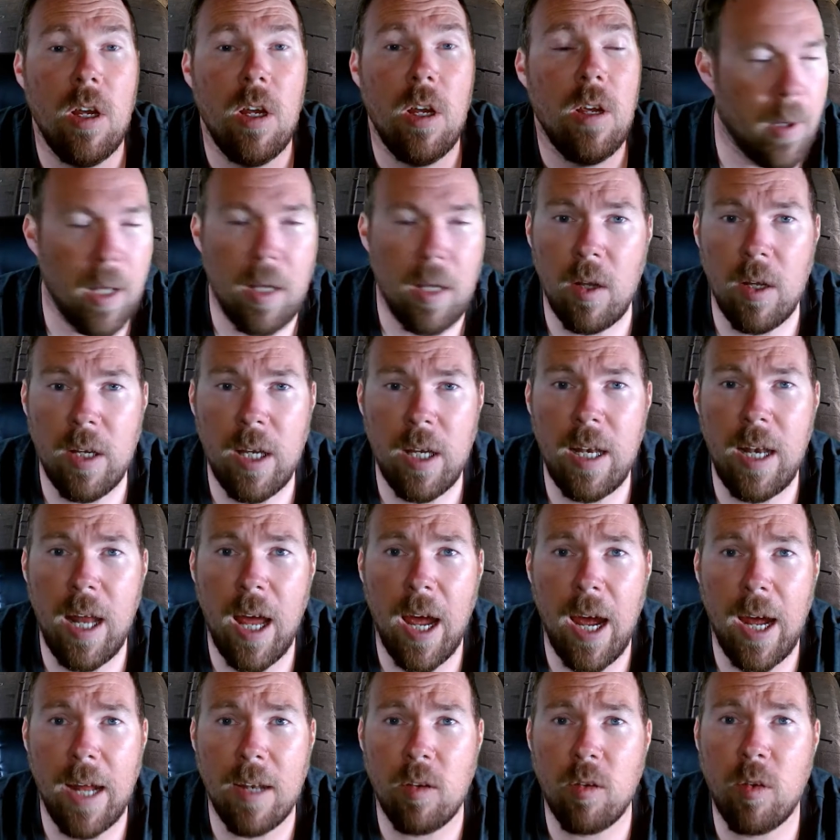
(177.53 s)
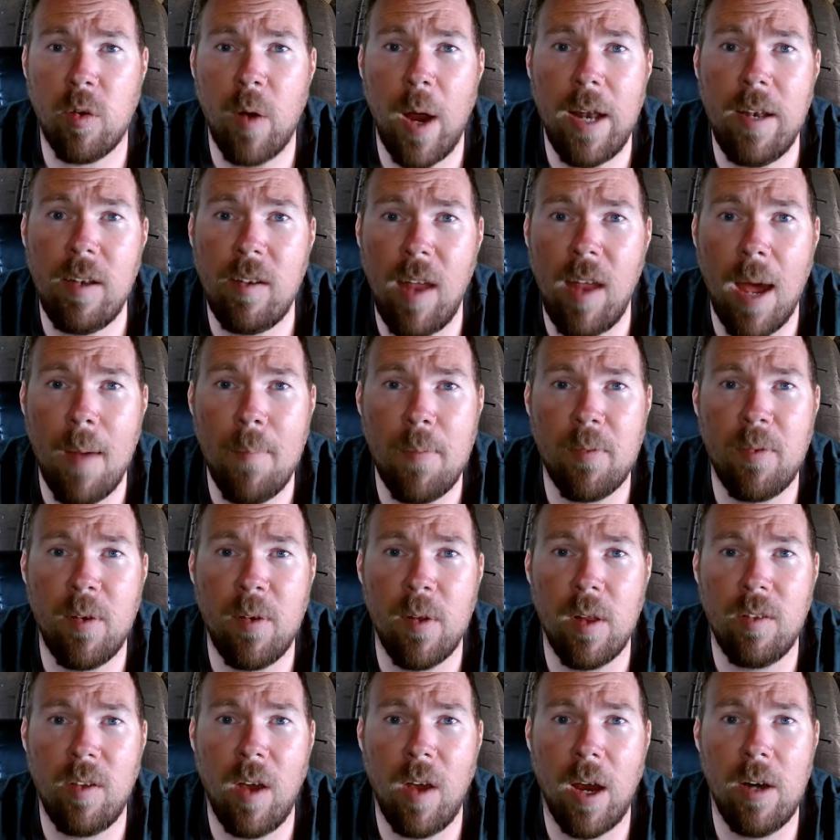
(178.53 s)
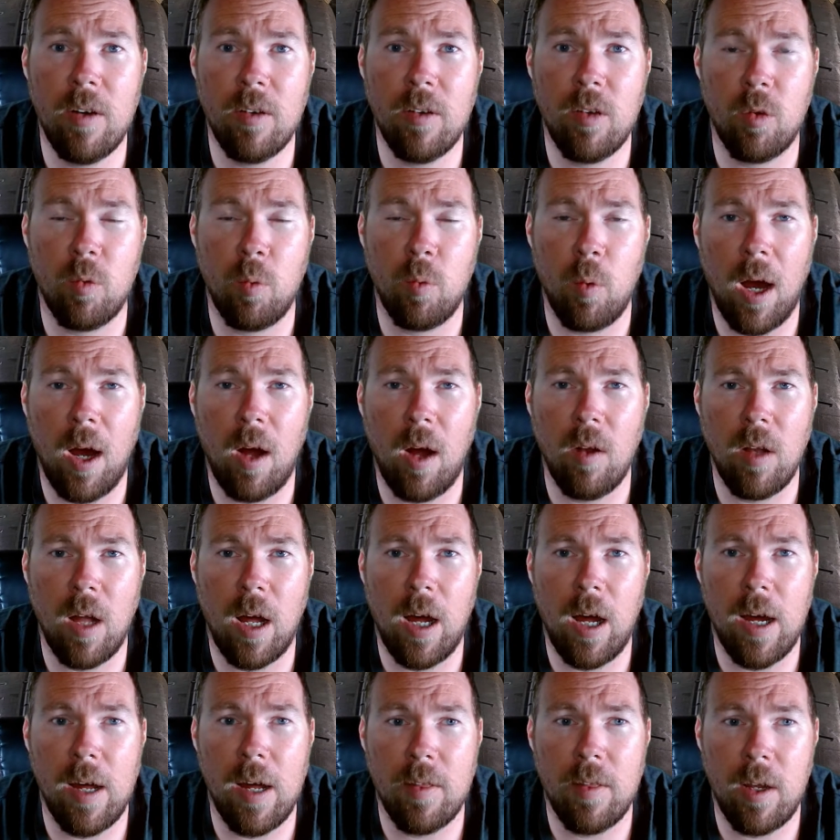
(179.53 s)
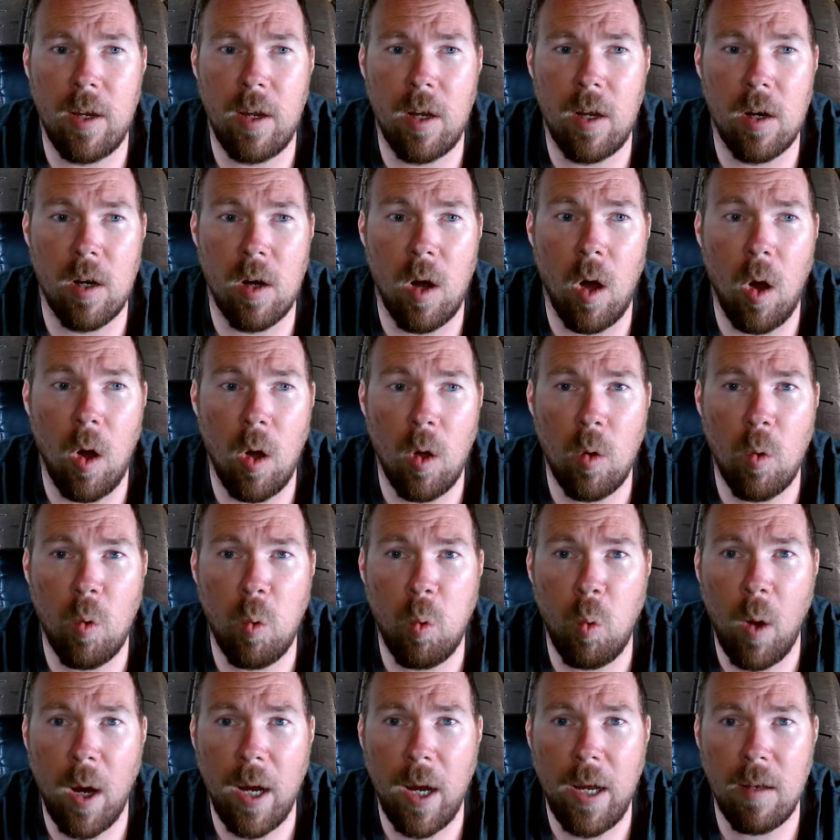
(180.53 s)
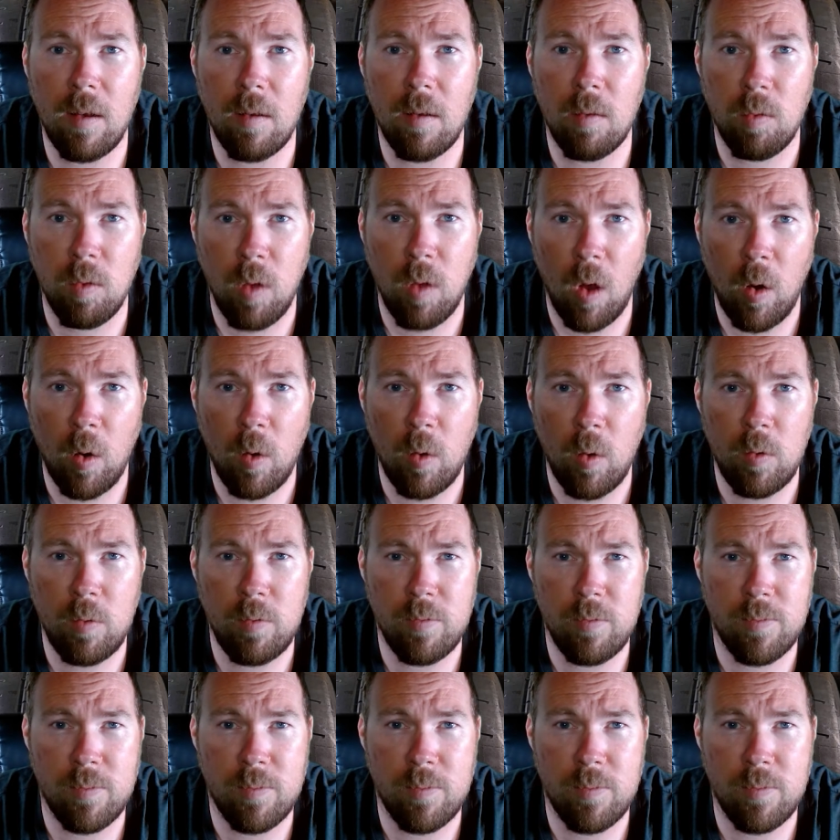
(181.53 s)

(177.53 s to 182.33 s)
But looking at tread depth for the tires as well, they are all quite low